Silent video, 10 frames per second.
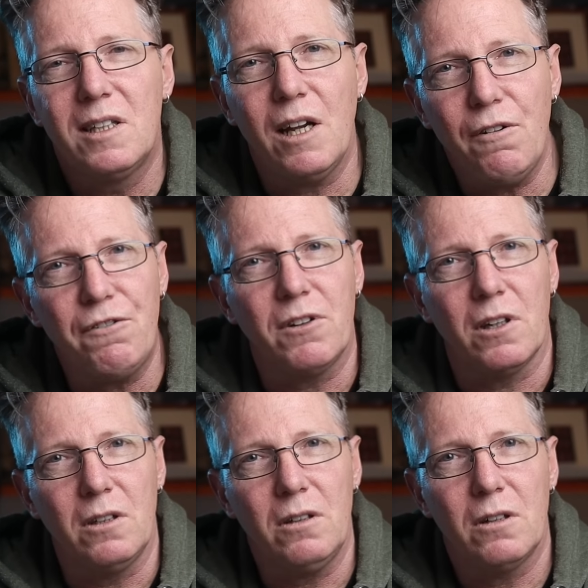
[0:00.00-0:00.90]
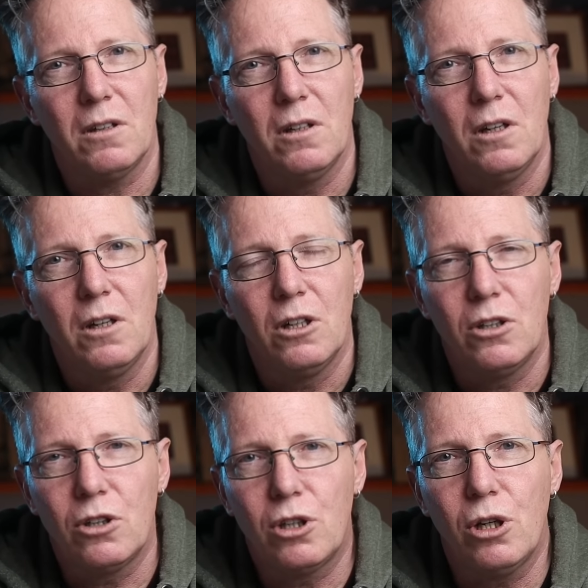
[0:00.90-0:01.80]
different
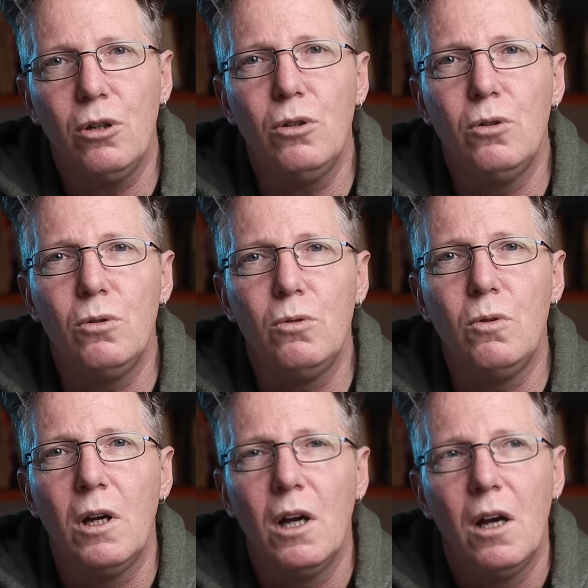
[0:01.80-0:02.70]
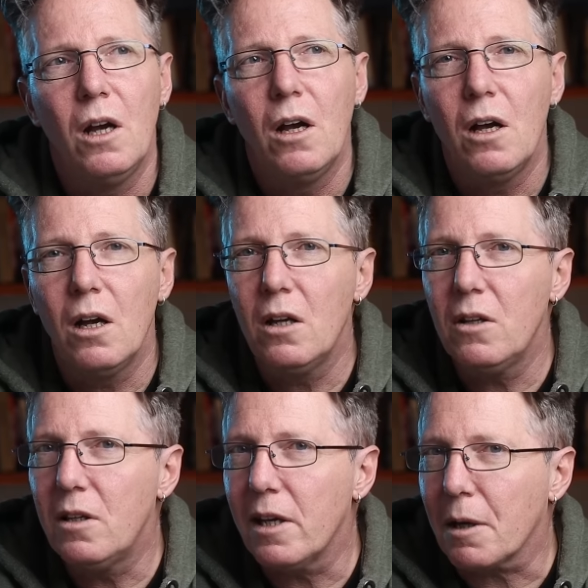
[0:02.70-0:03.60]
to
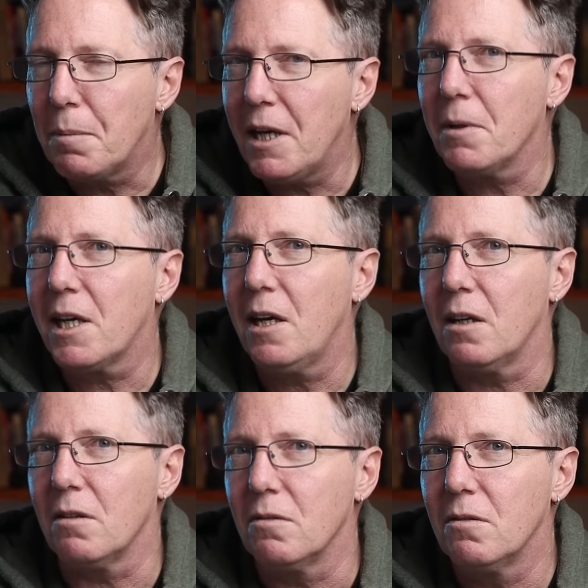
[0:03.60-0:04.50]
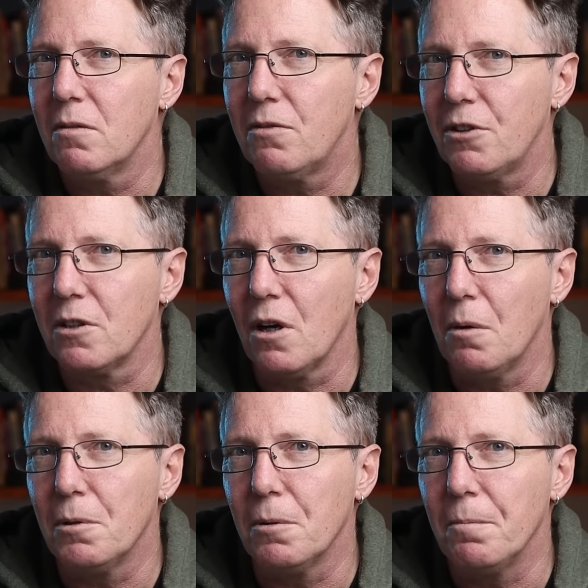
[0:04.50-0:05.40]
like Peter McKinnon, for
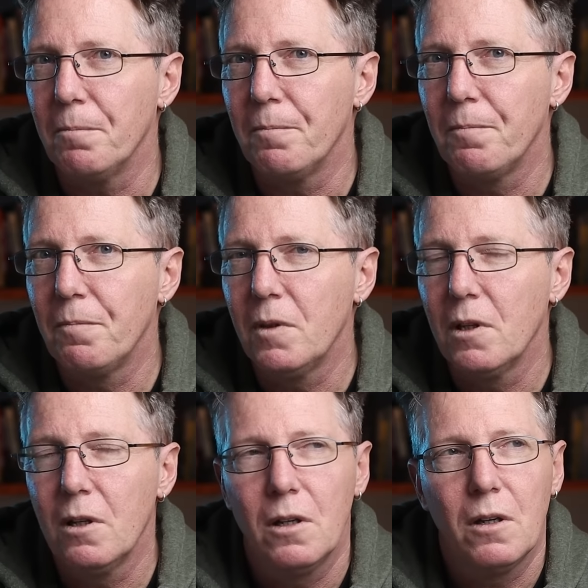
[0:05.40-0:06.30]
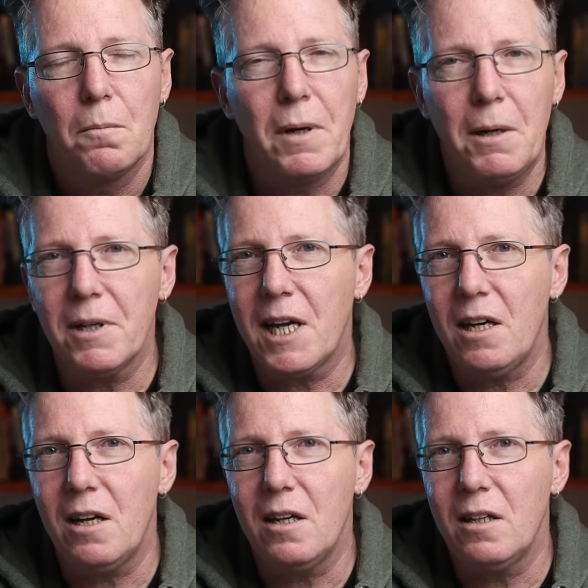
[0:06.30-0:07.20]
example. Peter
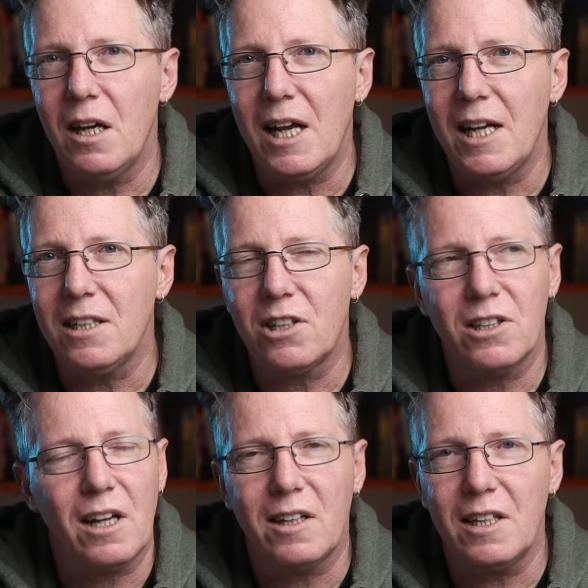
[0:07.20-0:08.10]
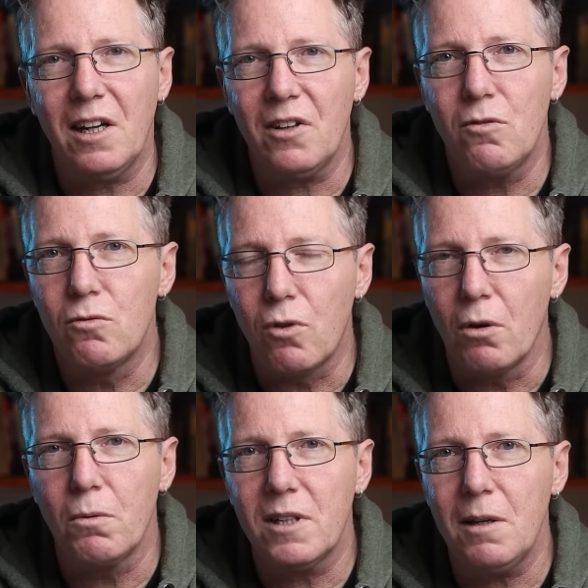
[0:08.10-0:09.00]
McKinnon, he's just there's nothing
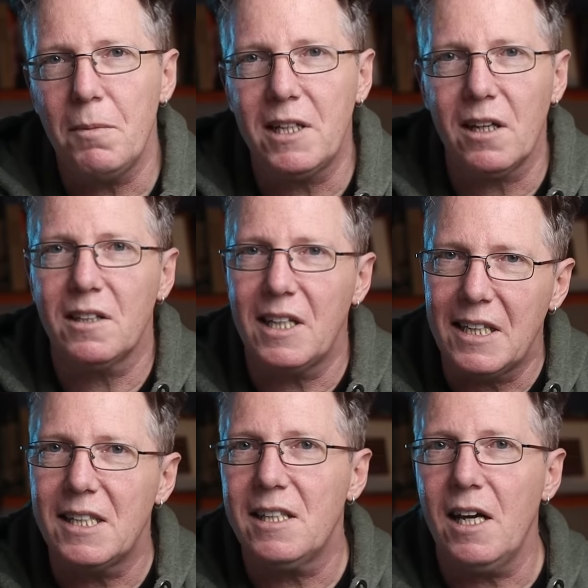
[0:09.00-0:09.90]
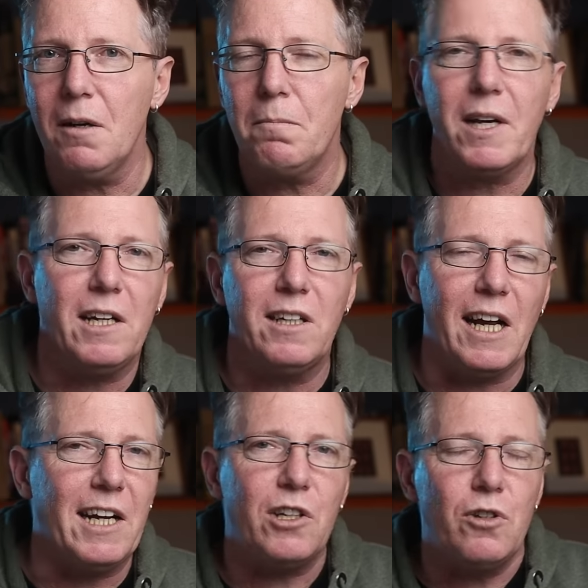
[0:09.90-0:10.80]
wrong with him. He does his thing, but it,
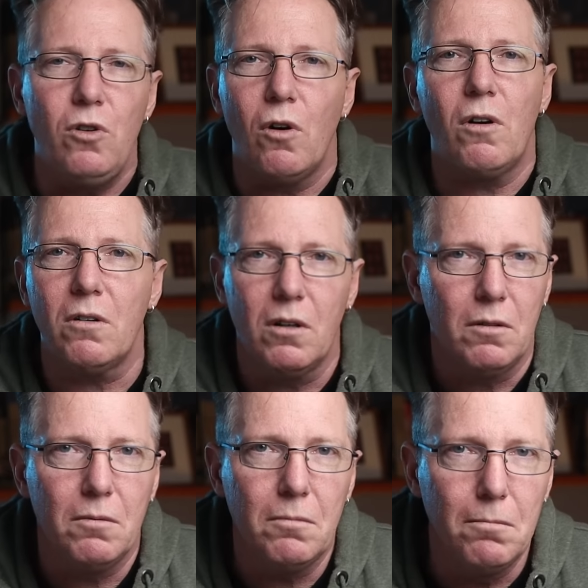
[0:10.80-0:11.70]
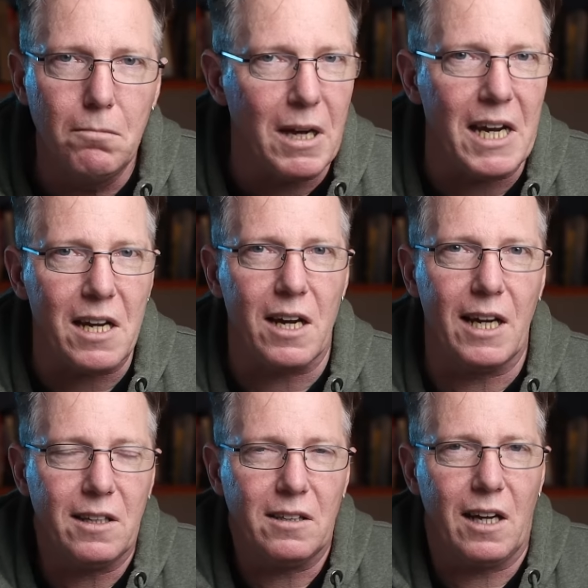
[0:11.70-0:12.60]
it is not me.
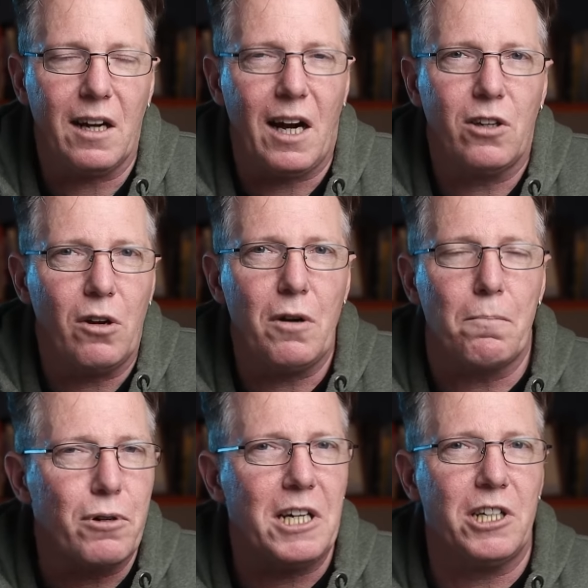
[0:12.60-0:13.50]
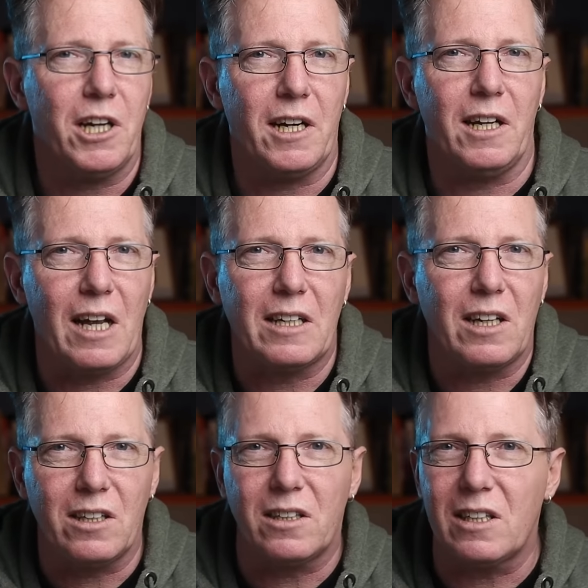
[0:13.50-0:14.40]
It does. I don't appreciate it. it
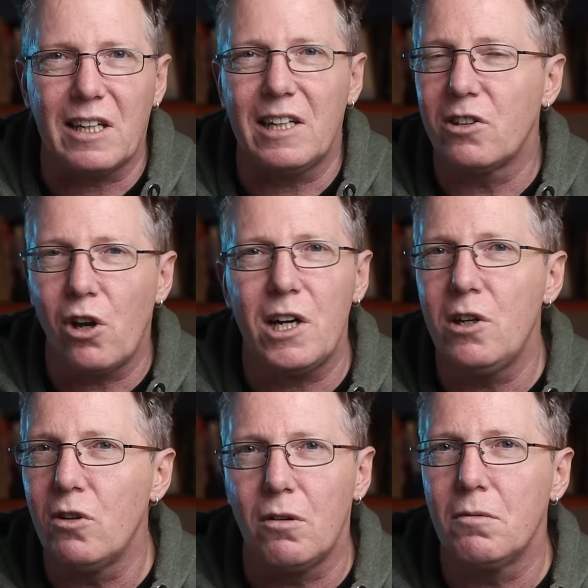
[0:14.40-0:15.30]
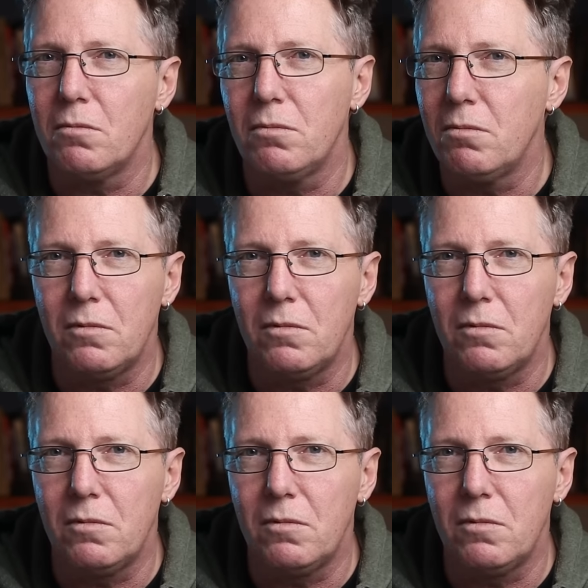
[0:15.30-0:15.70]
it's, it's, totally not